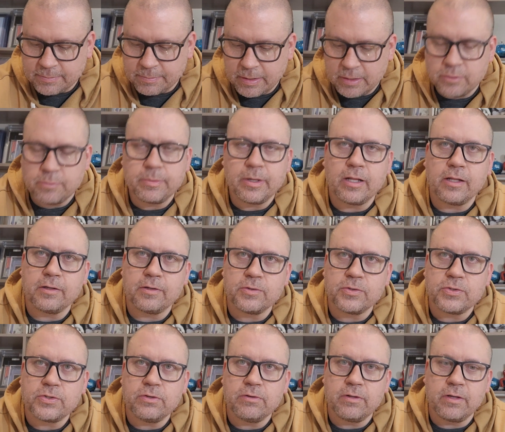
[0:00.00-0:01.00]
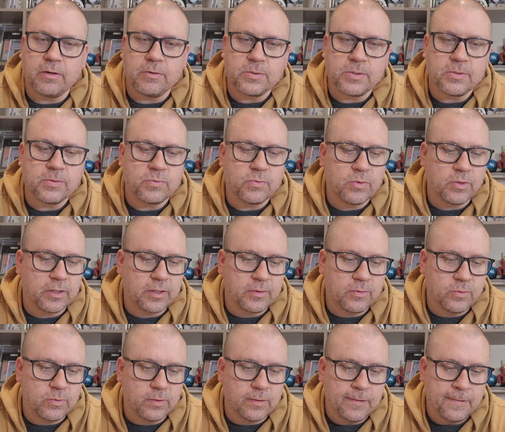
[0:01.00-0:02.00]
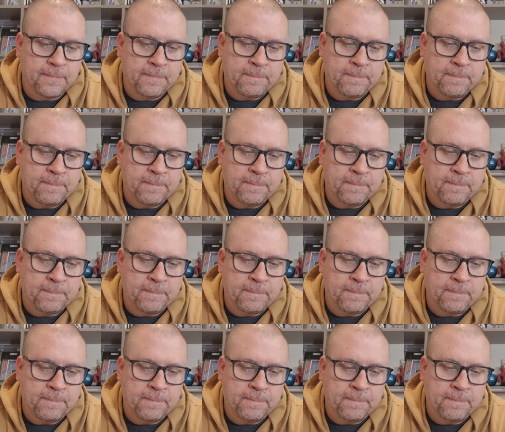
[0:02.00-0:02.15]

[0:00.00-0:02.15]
Metropolitan Studios is really cool.